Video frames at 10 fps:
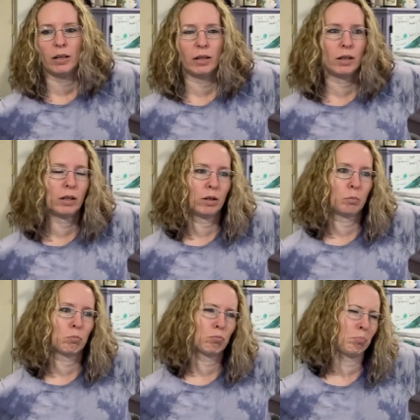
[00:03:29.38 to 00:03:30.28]

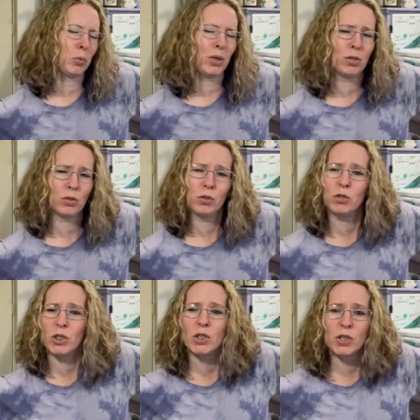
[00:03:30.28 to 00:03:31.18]
and pretty sure
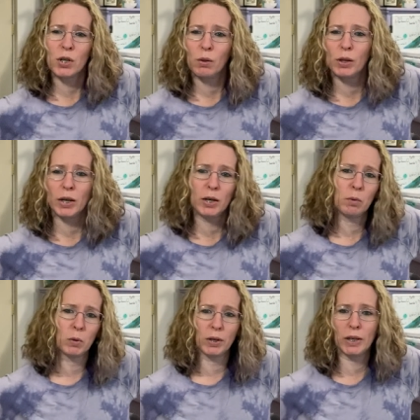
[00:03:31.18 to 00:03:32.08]
she's the only
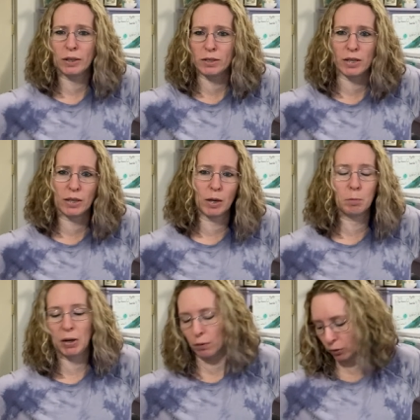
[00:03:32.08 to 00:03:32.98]
one I can say that
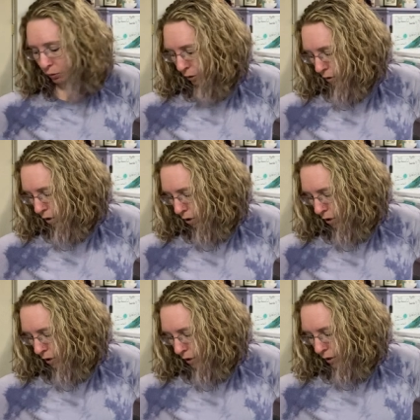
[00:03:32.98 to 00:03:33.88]
about. Though there
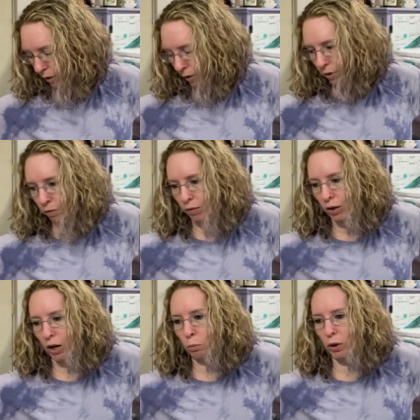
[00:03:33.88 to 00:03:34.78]
are,
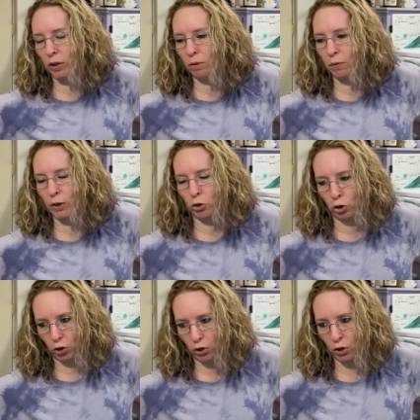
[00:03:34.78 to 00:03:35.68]
I wanted to finish
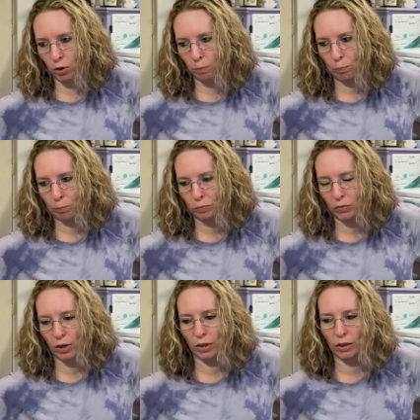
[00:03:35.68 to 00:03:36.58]
her.
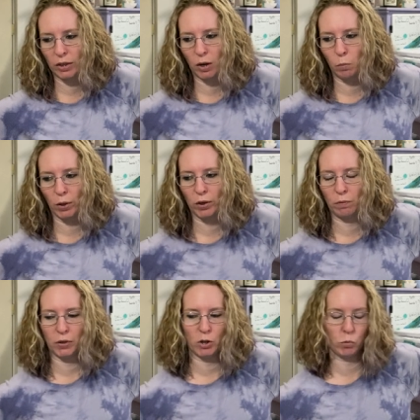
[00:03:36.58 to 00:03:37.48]
I think I wanted to
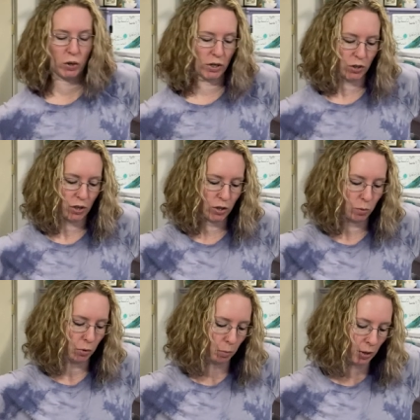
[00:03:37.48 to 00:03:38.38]
finish Renaissance
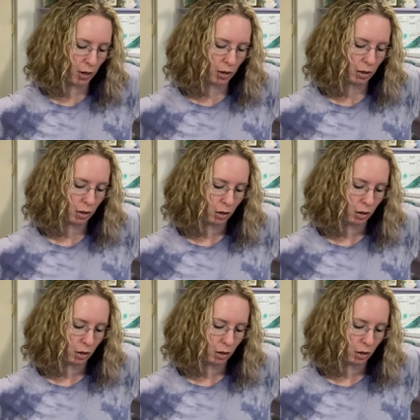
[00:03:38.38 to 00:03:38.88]
Mermaid.